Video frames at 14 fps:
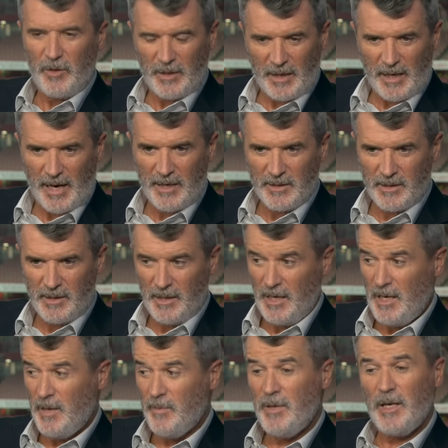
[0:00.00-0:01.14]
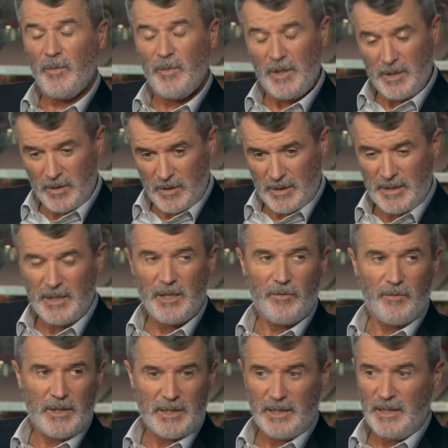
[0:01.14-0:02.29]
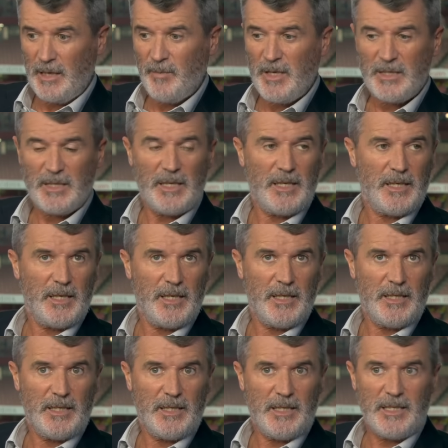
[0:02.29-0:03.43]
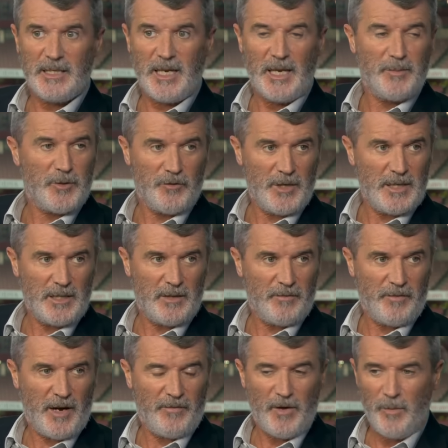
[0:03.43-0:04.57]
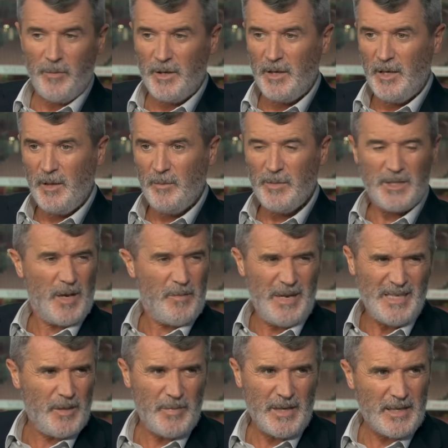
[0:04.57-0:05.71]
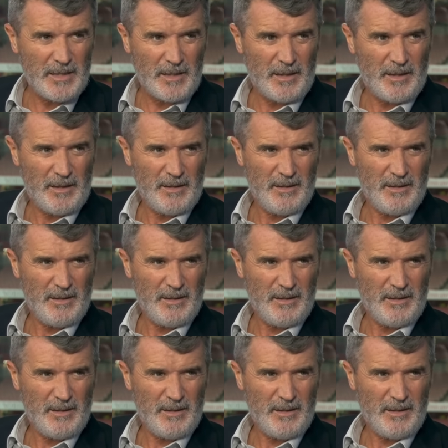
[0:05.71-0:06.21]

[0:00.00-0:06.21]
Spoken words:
looking at Arsenal, a bit like when the City recently, and I'm not saying these games are easy, far from it, but it's not meant to be easy.